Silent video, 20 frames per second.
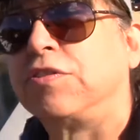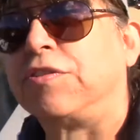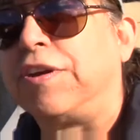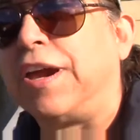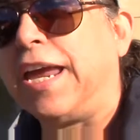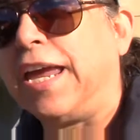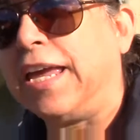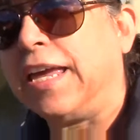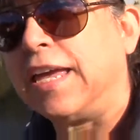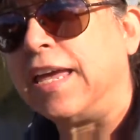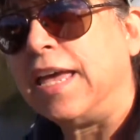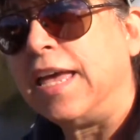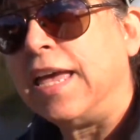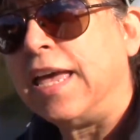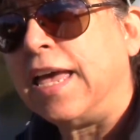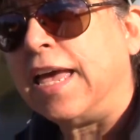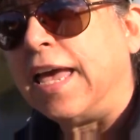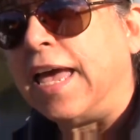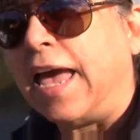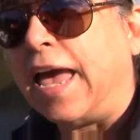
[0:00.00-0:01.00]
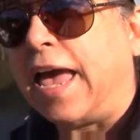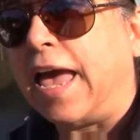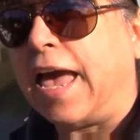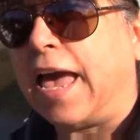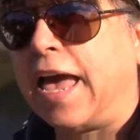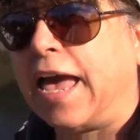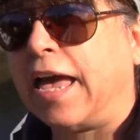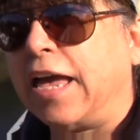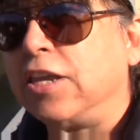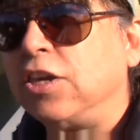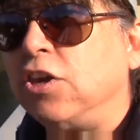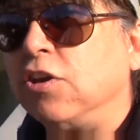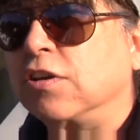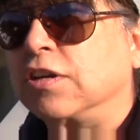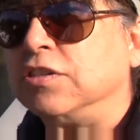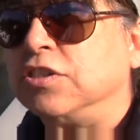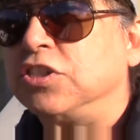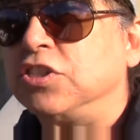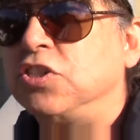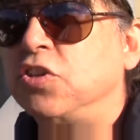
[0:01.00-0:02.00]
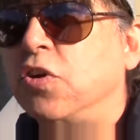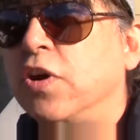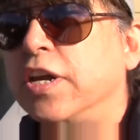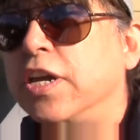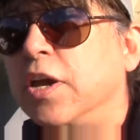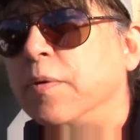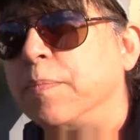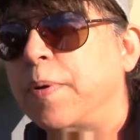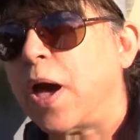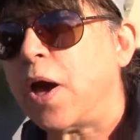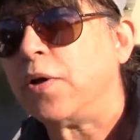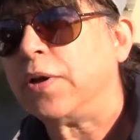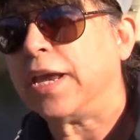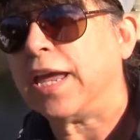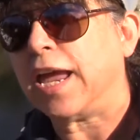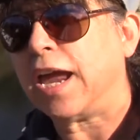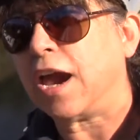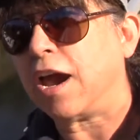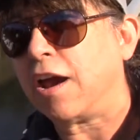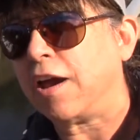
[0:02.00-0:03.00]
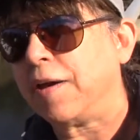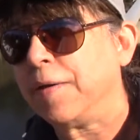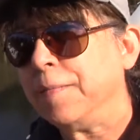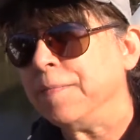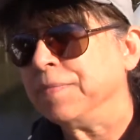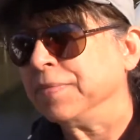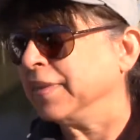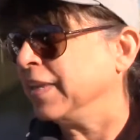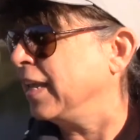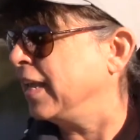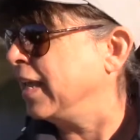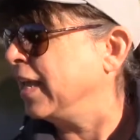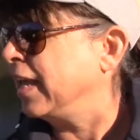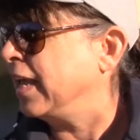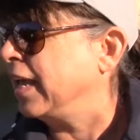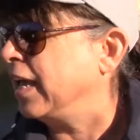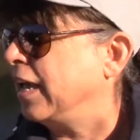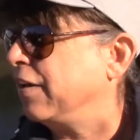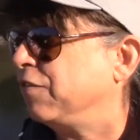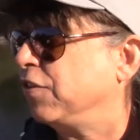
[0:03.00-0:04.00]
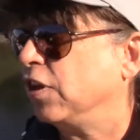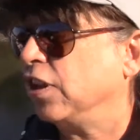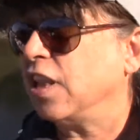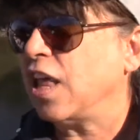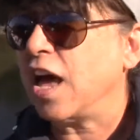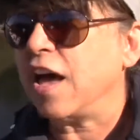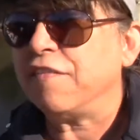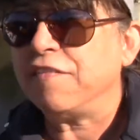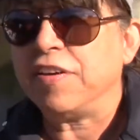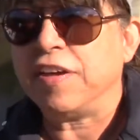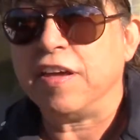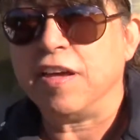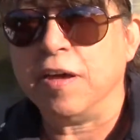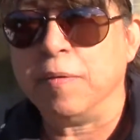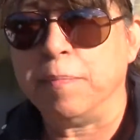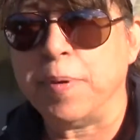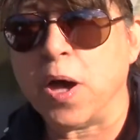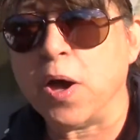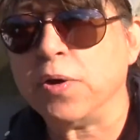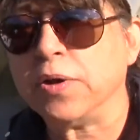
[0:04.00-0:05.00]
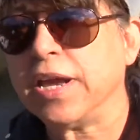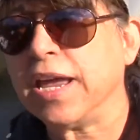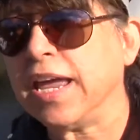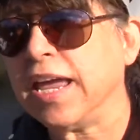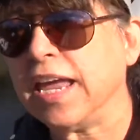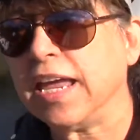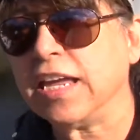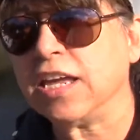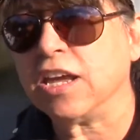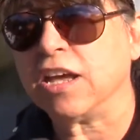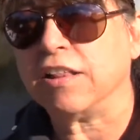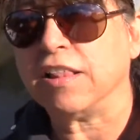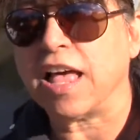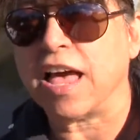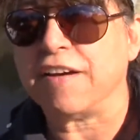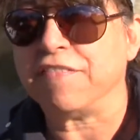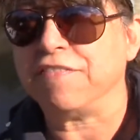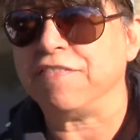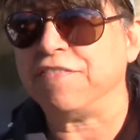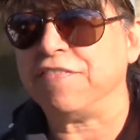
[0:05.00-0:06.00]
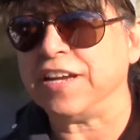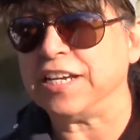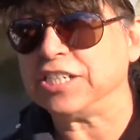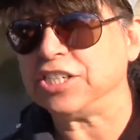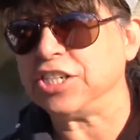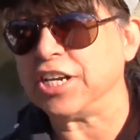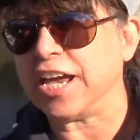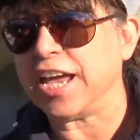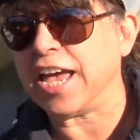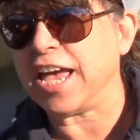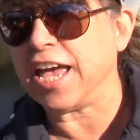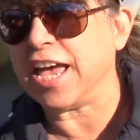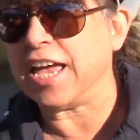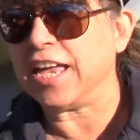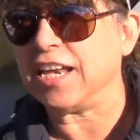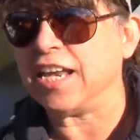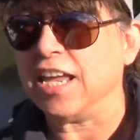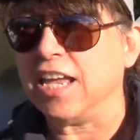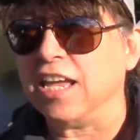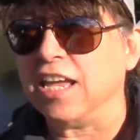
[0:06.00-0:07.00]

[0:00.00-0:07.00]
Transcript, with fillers: Creek. And you can store your boat here if you love boating, you love fishing,